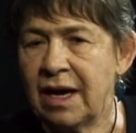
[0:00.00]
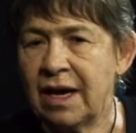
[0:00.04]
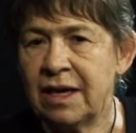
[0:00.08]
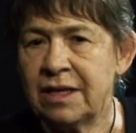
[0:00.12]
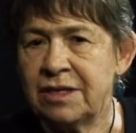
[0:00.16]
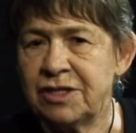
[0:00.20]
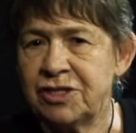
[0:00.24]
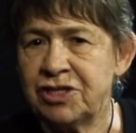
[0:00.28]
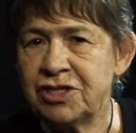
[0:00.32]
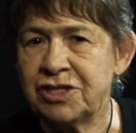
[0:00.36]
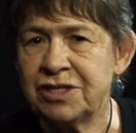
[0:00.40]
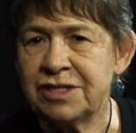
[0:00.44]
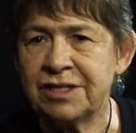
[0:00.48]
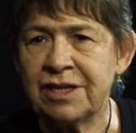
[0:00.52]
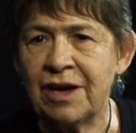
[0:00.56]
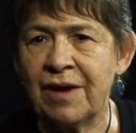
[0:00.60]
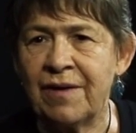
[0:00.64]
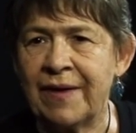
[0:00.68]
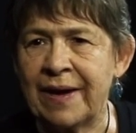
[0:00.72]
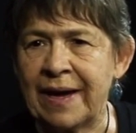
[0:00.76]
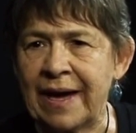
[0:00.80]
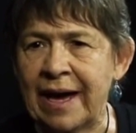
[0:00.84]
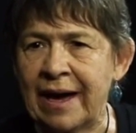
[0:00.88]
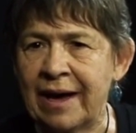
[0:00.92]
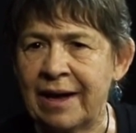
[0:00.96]
It's just
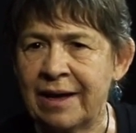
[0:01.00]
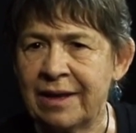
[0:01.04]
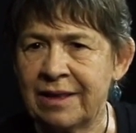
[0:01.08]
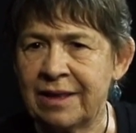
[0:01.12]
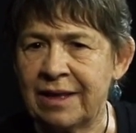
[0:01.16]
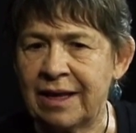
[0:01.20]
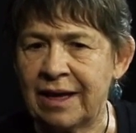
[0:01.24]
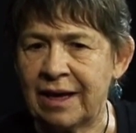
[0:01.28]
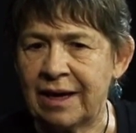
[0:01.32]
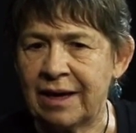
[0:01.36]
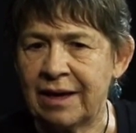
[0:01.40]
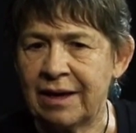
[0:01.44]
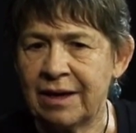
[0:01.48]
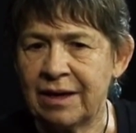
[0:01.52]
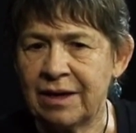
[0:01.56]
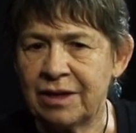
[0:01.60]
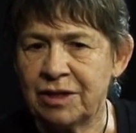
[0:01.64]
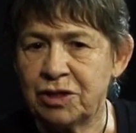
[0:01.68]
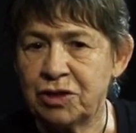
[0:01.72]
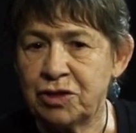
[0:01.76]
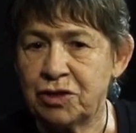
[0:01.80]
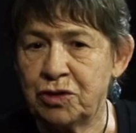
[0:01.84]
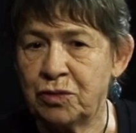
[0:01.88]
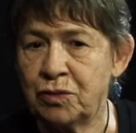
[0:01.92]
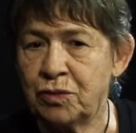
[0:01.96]
going out there,
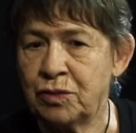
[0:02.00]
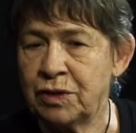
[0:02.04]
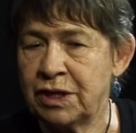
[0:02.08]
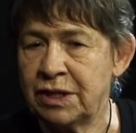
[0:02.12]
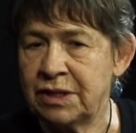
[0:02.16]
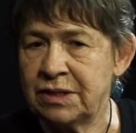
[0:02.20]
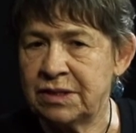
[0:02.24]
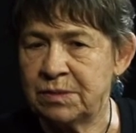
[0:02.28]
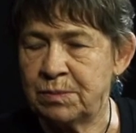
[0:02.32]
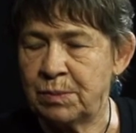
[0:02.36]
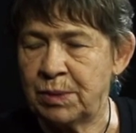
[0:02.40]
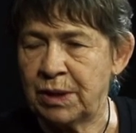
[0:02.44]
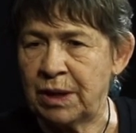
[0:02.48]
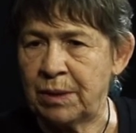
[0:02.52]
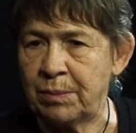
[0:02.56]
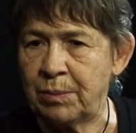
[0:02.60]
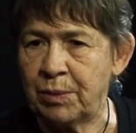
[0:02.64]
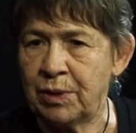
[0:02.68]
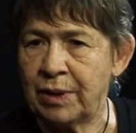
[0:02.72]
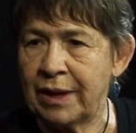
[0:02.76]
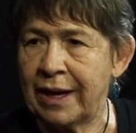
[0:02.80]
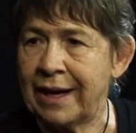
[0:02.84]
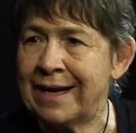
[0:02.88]
talking to people,